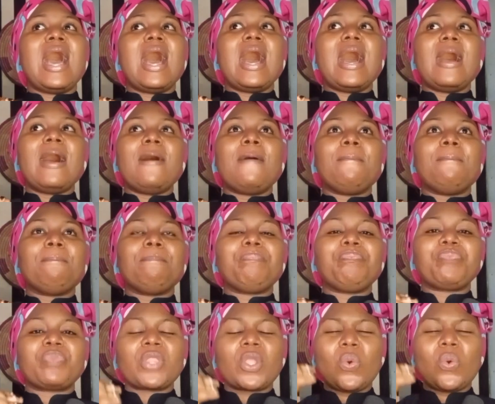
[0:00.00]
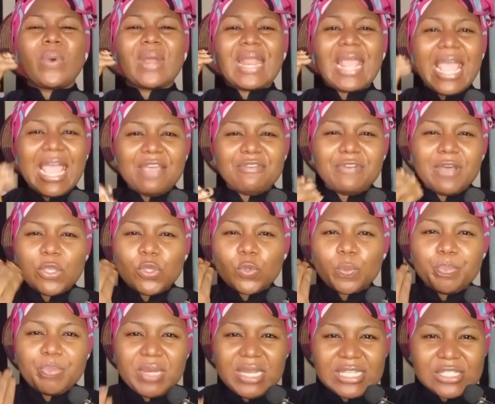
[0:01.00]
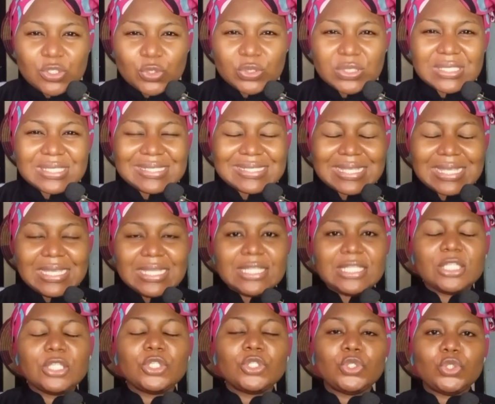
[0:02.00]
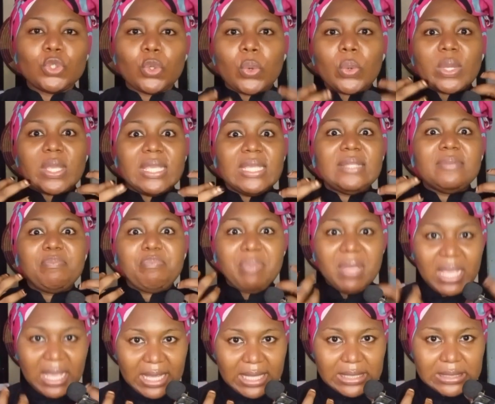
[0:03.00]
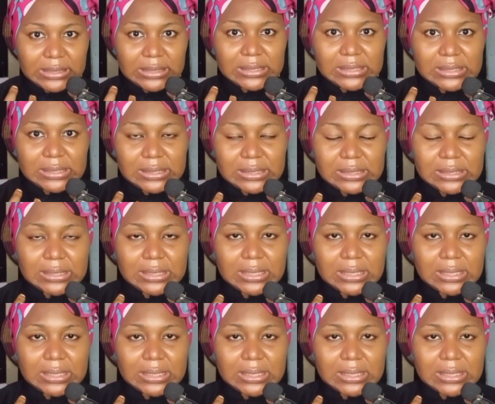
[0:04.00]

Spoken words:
Whatever you place on the skin, you're in pains.